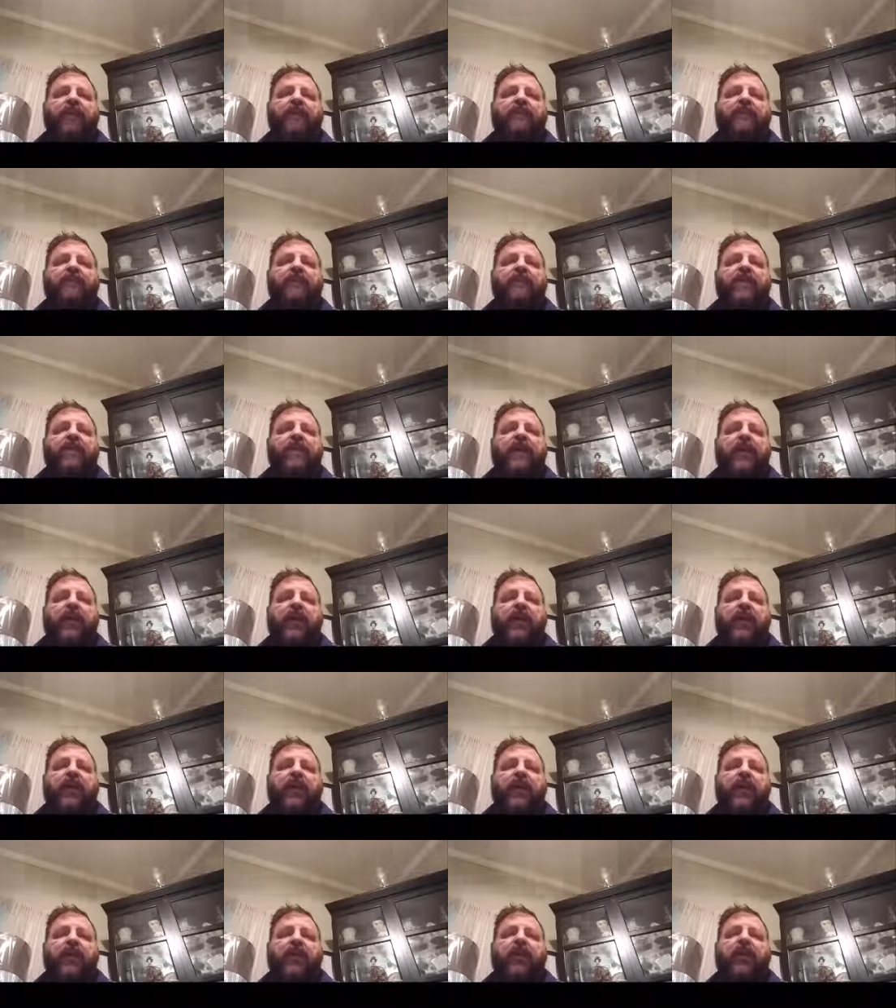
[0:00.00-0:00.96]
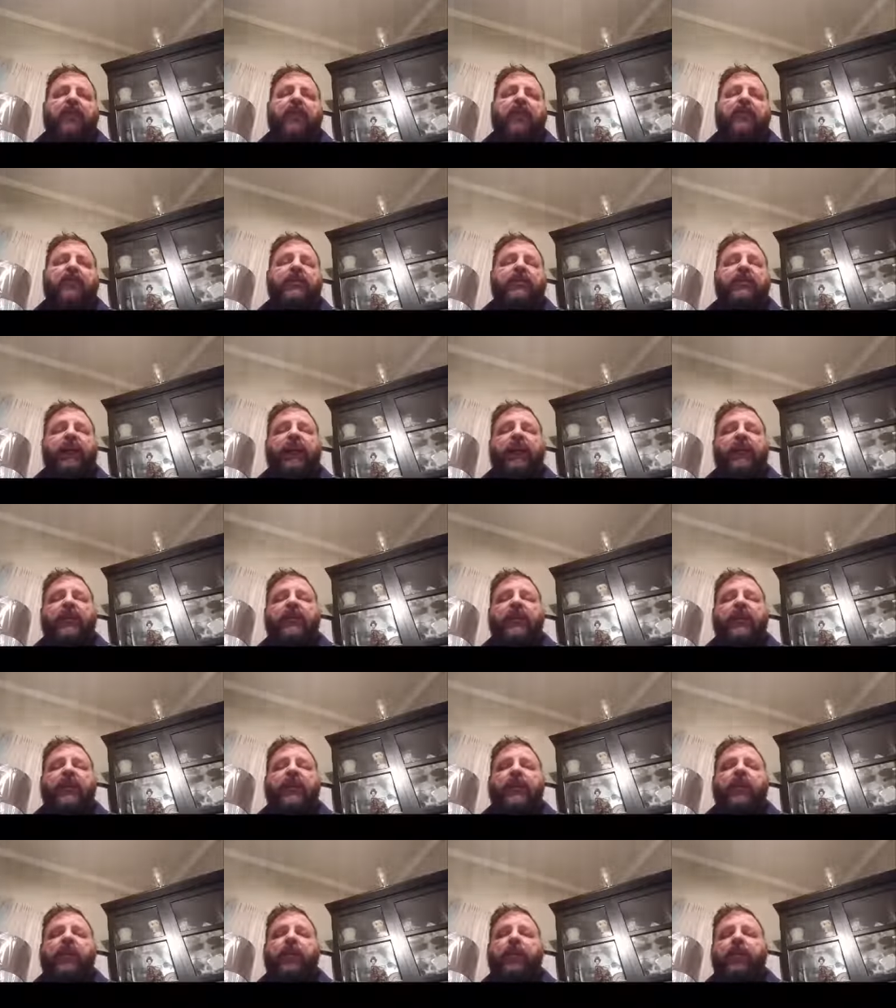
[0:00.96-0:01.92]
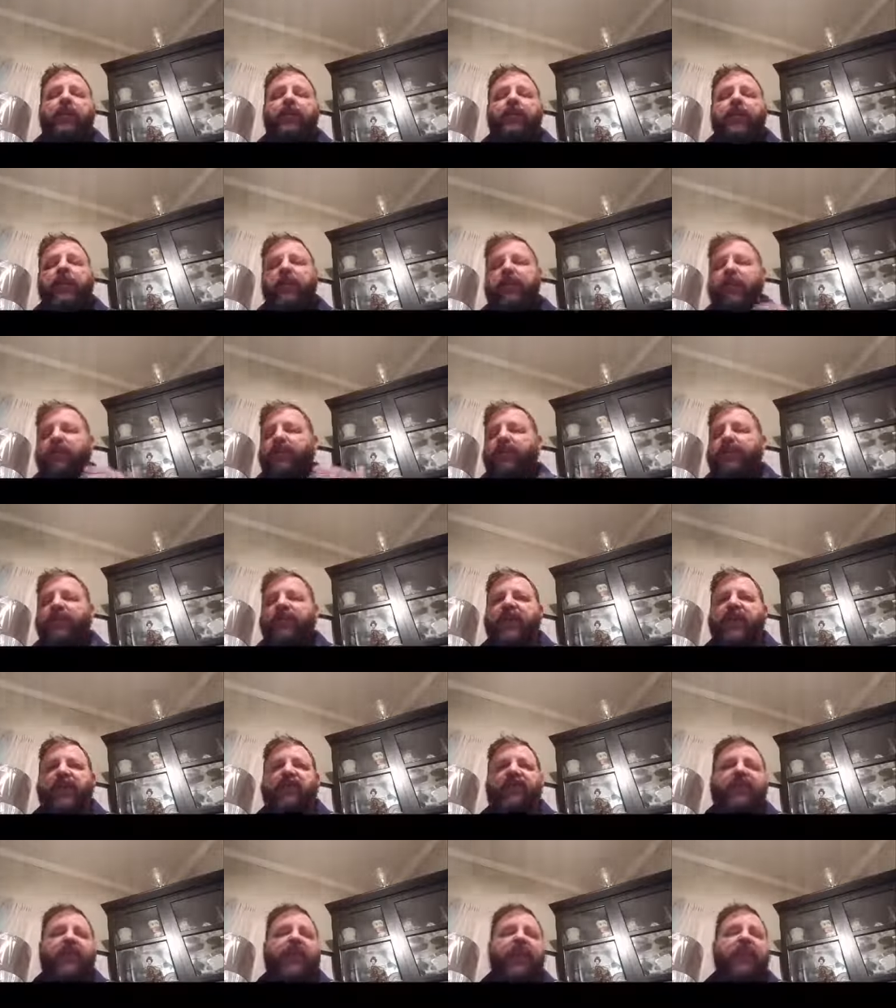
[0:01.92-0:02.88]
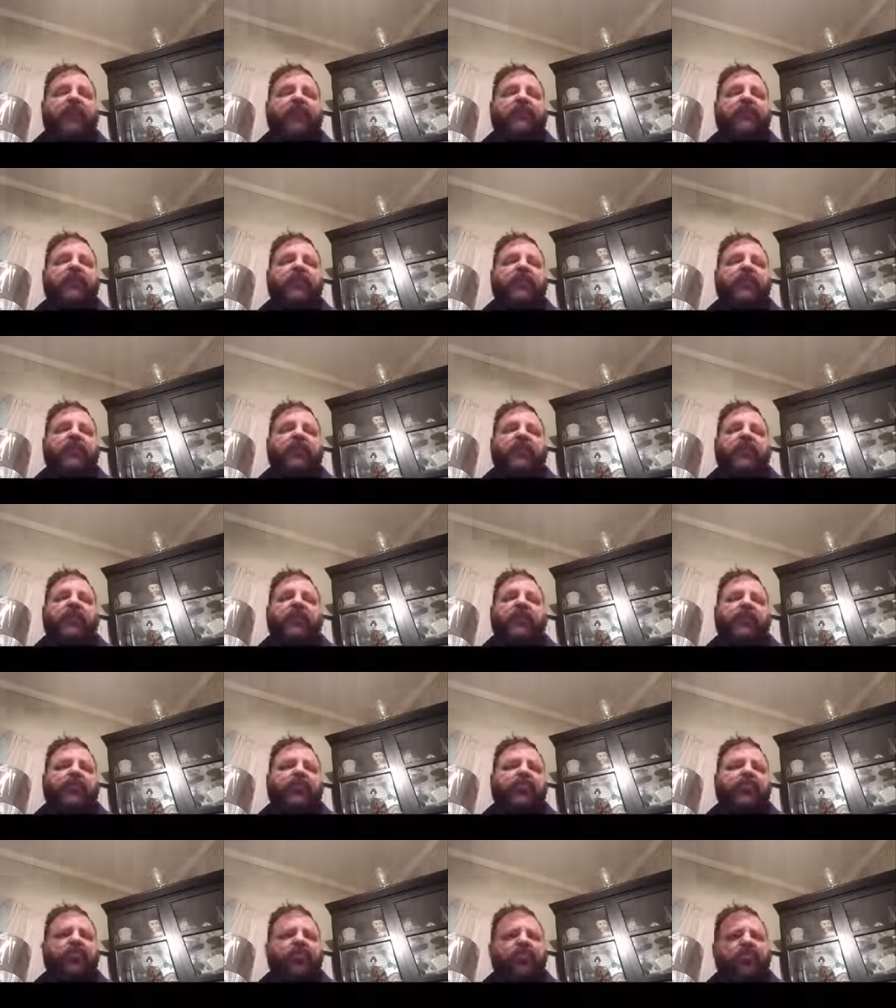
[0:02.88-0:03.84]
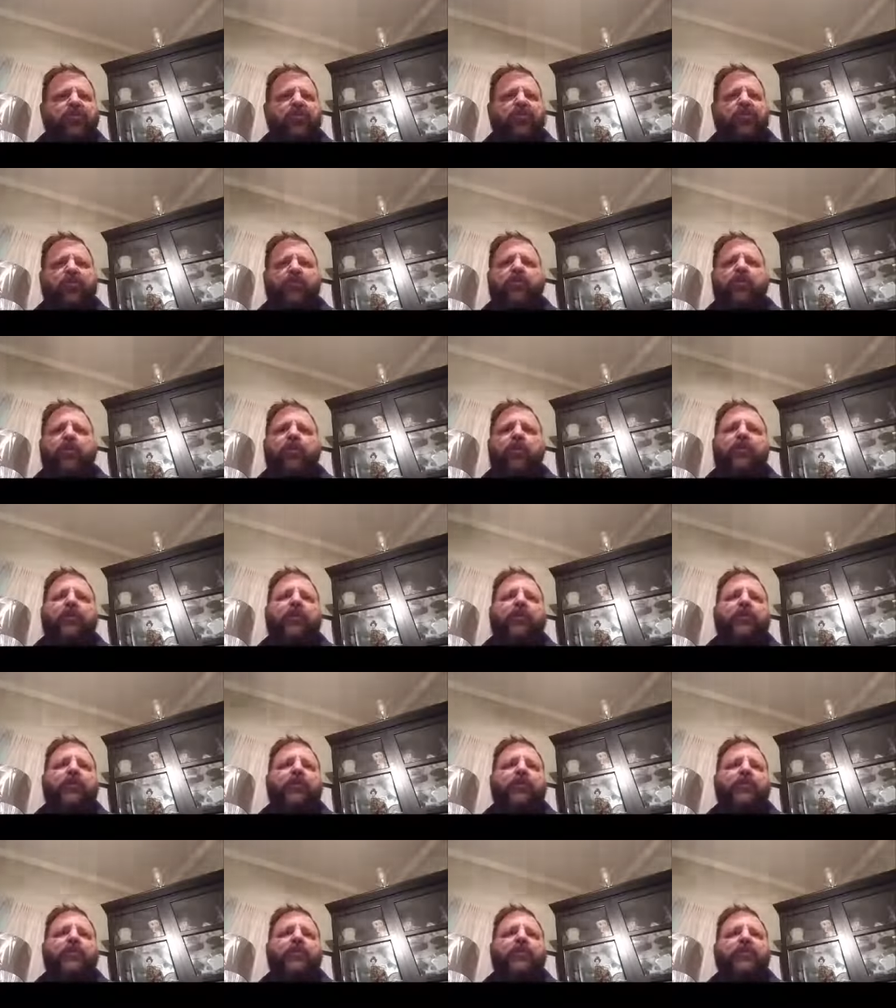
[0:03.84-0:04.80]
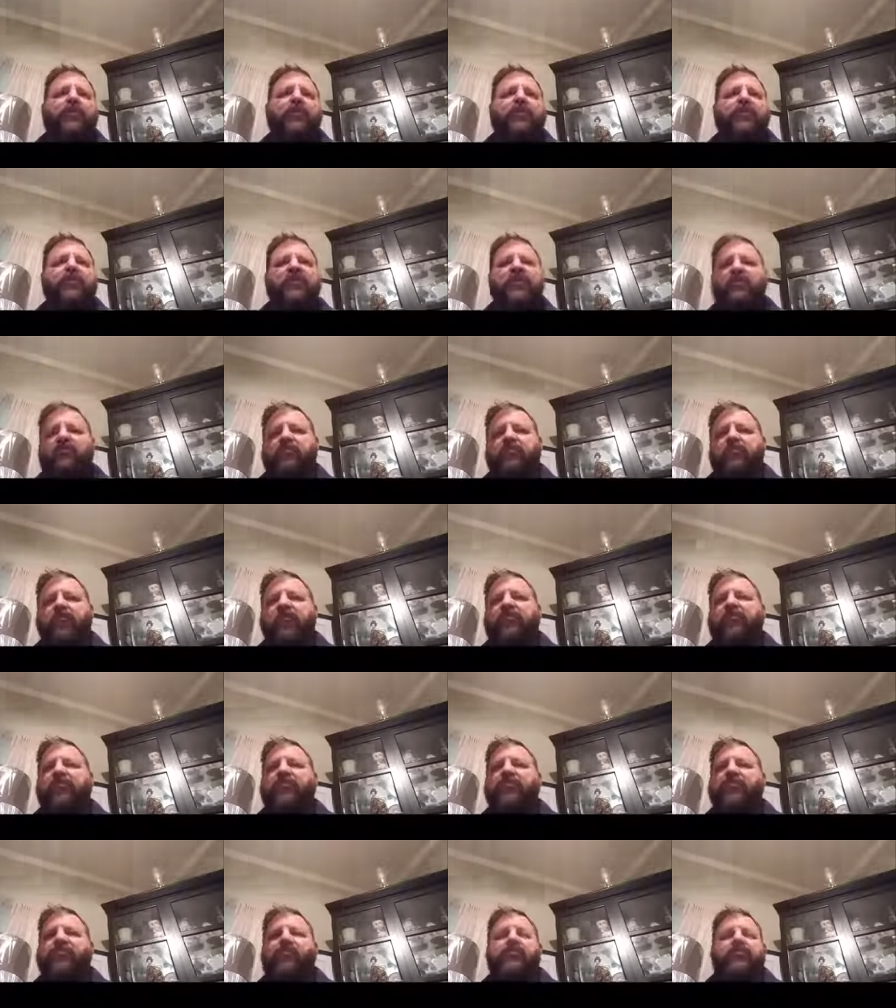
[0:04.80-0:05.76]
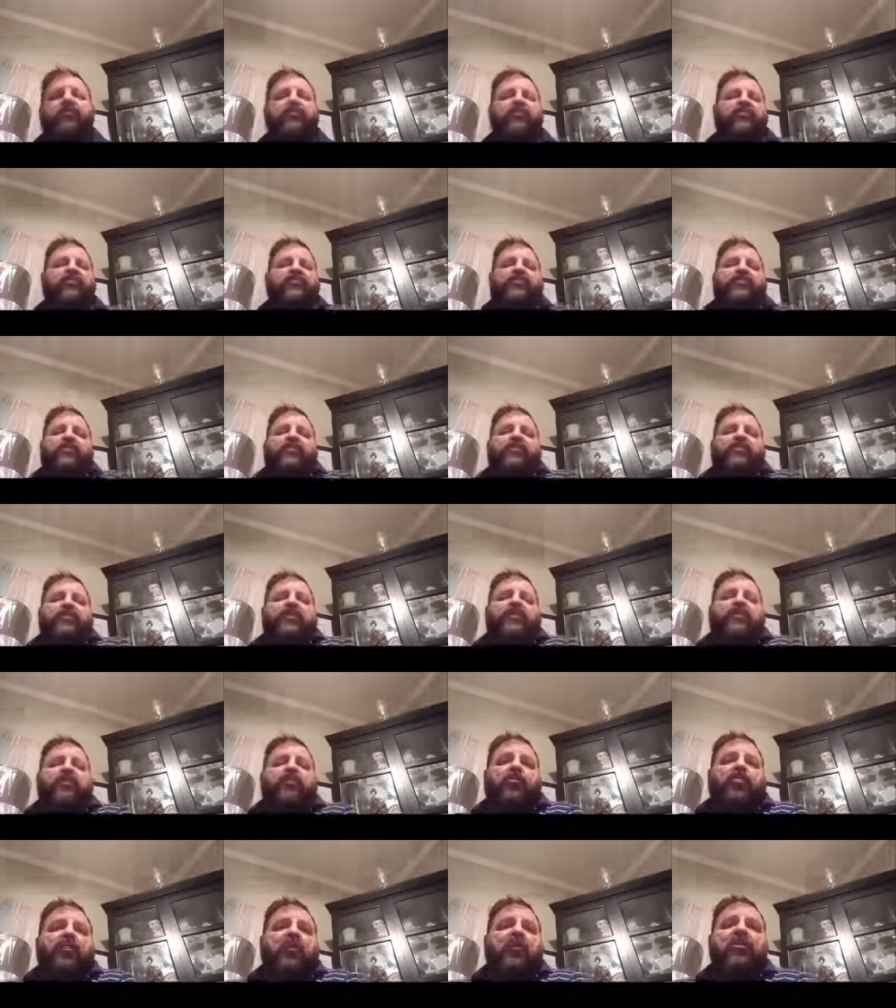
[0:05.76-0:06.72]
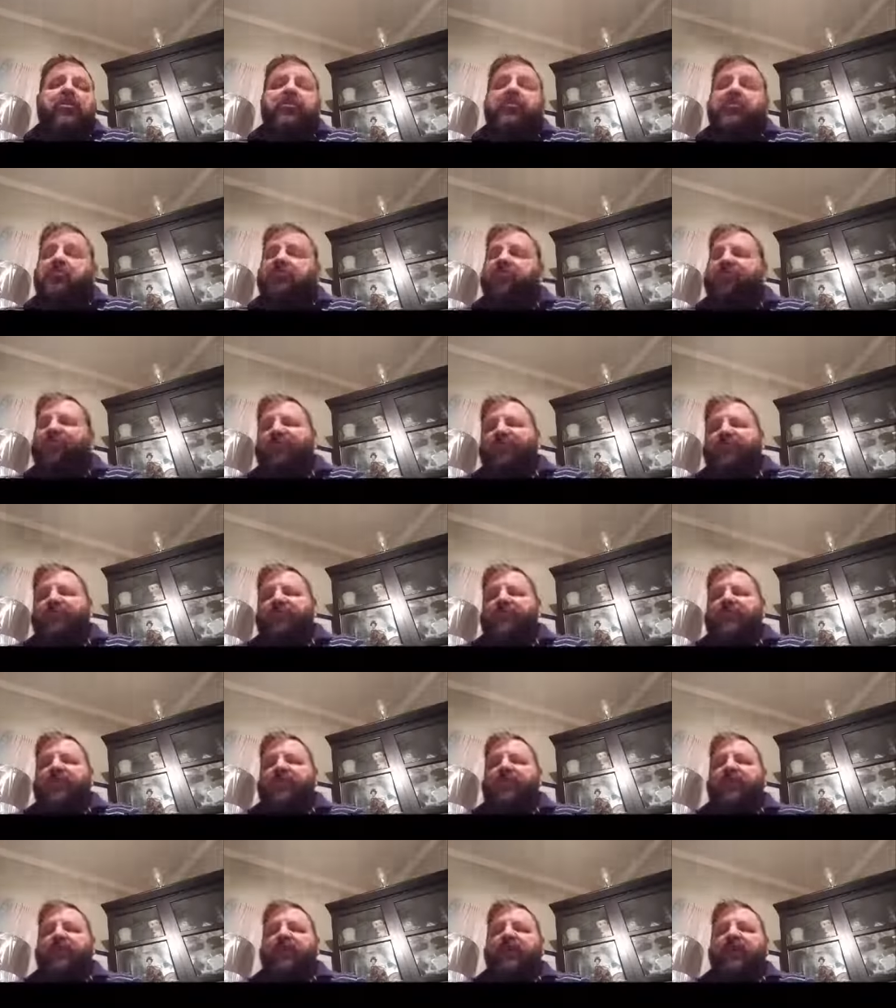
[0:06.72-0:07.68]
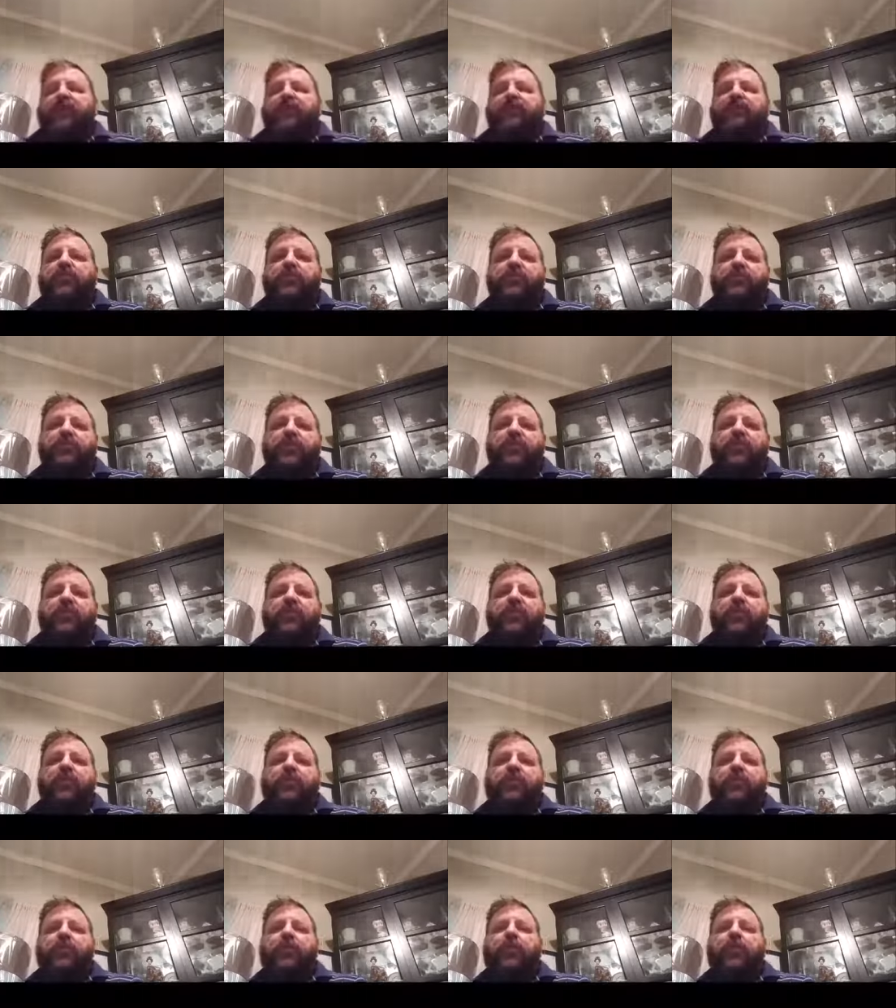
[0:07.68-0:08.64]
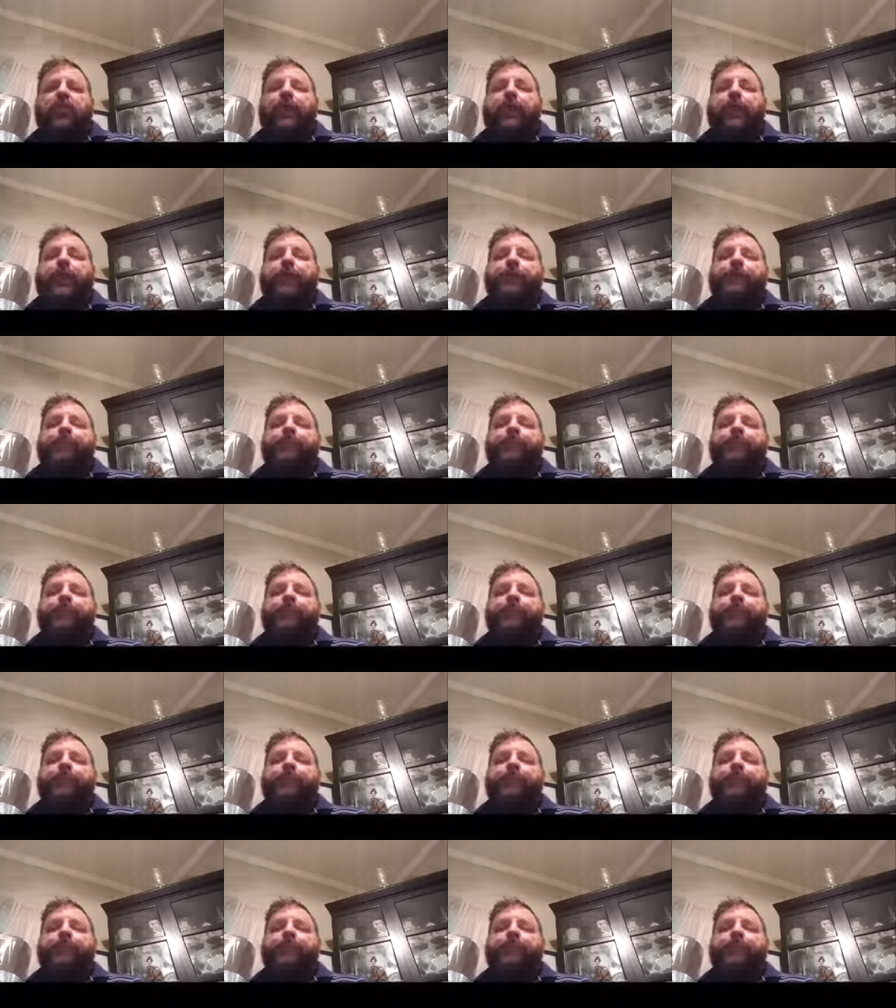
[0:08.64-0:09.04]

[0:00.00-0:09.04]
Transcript: CANVA.com, and they have a lot of stuff there. If you want to play around with it a little bit and make it something that you want to do, that's fine too. Save you a little bit of money.